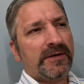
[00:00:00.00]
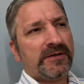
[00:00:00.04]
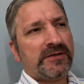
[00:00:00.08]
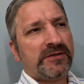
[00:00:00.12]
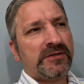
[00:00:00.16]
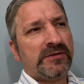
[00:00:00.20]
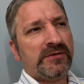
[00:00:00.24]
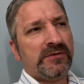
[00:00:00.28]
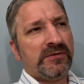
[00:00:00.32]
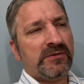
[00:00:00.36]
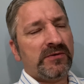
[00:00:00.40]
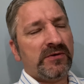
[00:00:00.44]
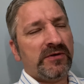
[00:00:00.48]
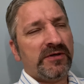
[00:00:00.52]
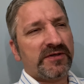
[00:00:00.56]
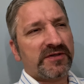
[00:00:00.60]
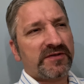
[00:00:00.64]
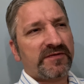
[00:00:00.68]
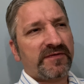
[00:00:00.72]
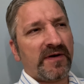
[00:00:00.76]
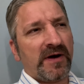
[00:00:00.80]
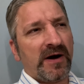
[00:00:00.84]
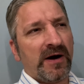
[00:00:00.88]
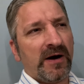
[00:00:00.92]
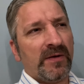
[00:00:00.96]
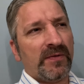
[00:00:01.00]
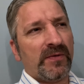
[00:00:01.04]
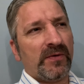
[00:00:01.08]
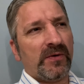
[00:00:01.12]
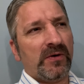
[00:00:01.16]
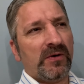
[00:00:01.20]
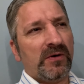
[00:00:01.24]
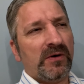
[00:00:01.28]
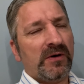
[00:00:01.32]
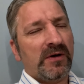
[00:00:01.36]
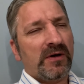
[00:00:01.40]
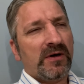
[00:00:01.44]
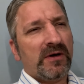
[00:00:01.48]
to his
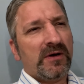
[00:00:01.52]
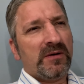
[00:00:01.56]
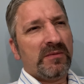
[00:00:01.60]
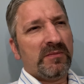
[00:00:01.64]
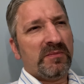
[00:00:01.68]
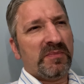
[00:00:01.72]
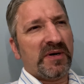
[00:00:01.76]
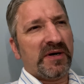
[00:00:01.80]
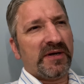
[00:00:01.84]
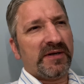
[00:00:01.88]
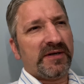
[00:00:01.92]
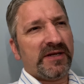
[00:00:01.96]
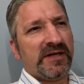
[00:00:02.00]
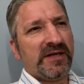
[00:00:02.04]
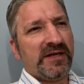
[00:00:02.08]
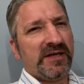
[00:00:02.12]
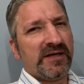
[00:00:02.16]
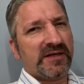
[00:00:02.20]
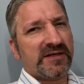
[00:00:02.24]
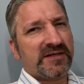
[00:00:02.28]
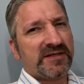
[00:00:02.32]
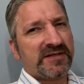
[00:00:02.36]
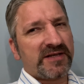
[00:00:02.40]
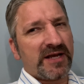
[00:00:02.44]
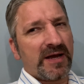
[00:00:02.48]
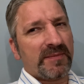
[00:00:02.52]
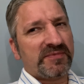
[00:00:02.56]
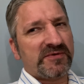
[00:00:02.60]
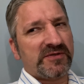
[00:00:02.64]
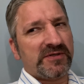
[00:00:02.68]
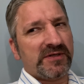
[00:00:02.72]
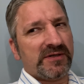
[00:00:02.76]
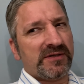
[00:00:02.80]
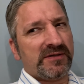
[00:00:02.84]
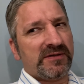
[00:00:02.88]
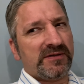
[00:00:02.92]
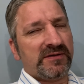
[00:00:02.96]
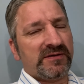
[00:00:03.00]
father. But he
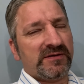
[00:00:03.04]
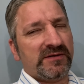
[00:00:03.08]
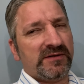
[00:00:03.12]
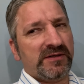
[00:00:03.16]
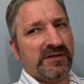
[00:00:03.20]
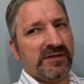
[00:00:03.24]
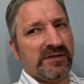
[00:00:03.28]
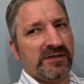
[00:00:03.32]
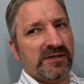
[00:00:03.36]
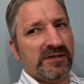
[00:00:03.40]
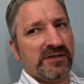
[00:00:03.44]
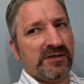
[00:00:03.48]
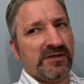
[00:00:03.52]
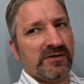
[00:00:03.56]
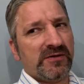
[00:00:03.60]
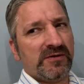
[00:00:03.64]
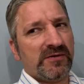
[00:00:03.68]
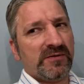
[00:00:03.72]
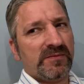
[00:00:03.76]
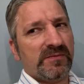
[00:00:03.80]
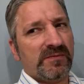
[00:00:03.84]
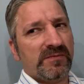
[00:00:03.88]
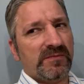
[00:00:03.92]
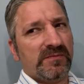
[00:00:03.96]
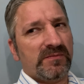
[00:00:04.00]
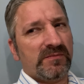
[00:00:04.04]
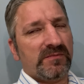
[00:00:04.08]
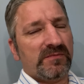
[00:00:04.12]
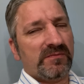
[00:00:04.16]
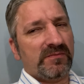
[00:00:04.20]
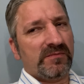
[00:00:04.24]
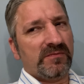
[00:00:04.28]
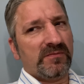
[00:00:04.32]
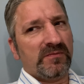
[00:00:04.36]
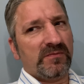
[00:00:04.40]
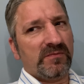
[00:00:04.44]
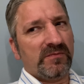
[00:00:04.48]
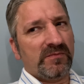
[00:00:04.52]
accepted the
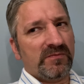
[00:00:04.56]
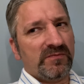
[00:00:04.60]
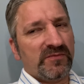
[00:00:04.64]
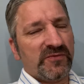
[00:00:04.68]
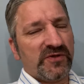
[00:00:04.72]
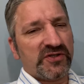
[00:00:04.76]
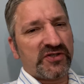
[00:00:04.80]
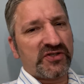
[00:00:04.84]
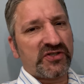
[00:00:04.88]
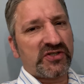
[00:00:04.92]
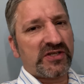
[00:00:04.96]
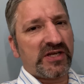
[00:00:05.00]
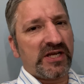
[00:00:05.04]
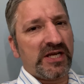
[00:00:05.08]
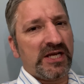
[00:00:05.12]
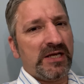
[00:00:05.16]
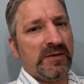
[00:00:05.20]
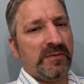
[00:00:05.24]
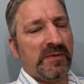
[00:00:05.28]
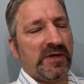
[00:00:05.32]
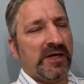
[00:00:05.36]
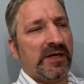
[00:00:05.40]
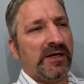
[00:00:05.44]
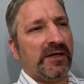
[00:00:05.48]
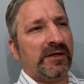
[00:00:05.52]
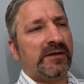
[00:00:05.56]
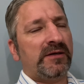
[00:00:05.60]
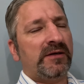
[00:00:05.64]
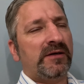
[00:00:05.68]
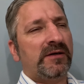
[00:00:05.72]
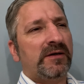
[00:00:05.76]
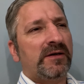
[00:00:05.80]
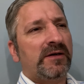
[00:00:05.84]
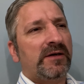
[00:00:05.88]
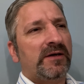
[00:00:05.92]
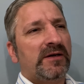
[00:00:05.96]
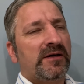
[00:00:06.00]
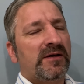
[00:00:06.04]
scheming
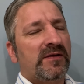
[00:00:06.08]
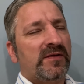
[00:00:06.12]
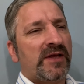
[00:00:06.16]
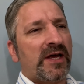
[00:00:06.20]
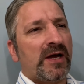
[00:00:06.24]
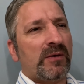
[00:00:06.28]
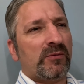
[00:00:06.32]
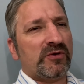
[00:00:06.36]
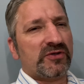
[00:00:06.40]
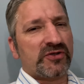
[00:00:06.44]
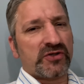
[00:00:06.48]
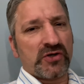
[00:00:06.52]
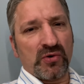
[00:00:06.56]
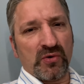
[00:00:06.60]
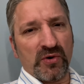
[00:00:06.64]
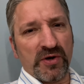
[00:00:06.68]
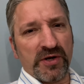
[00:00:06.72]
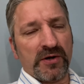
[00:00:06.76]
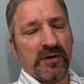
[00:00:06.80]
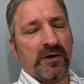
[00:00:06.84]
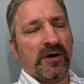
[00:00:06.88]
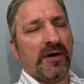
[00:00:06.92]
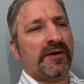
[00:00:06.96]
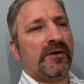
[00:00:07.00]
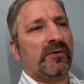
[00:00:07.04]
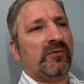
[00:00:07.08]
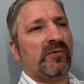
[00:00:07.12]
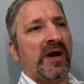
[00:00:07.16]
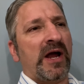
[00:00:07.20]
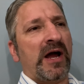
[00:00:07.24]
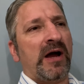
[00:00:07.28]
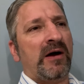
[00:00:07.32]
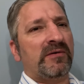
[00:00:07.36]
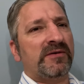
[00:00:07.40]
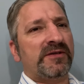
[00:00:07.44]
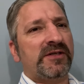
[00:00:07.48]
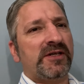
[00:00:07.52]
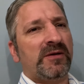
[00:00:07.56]
that was going on
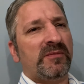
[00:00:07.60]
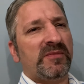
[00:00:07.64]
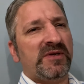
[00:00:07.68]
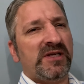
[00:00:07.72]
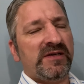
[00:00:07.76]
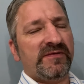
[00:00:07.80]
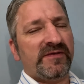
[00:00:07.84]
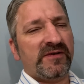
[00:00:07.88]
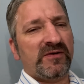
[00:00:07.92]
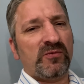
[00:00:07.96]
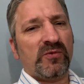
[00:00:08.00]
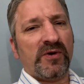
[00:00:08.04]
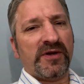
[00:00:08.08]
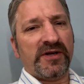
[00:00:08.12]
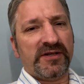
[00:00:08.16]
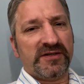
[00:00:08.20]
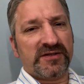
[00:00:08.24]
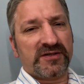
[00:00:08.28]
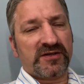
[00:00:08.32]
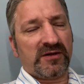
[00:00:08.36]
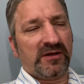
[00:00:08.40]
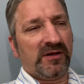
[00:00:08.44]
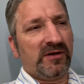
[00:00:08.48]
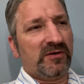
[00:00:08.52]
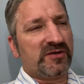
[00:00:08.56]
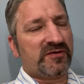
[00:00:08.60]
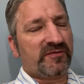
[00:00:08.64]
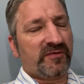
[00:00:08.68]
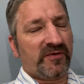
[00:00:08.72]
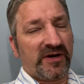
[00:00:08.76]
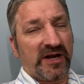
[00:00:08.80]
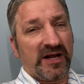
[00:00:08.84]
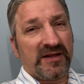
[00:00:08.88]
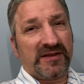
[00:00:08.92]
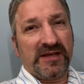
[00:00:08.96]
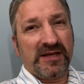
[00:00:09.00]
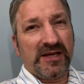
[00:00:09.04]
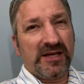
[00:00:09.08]
around him, even when his close friend,
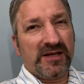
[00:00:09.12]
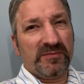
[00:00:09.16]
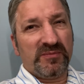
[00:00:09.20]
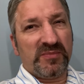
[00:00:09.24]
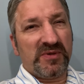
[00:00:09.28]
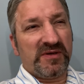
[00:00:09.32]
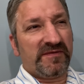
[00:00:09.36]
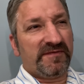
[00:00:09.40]
I think it'd be